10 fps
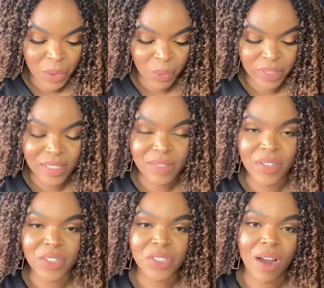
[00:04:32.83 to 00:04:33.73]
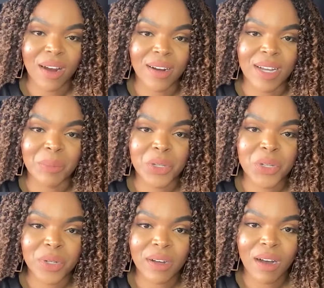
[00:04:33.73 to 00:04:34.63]
We just finished our
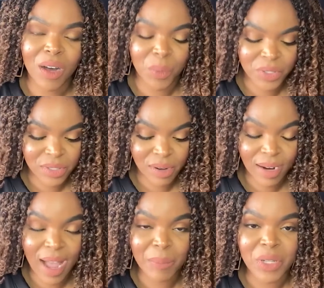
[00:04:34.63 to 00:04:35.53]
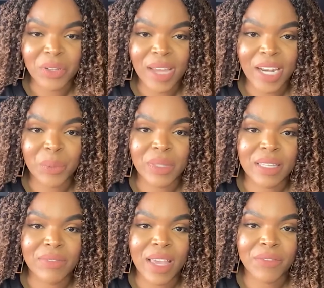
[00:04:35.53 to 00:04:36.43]
Cure Call, which is our Compton United
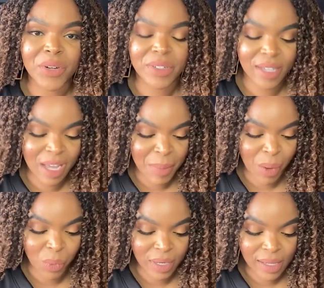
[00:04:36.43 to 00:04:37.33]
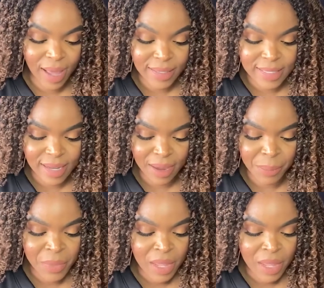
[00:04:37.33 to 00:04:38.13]
relief effort at 1 o'clock today.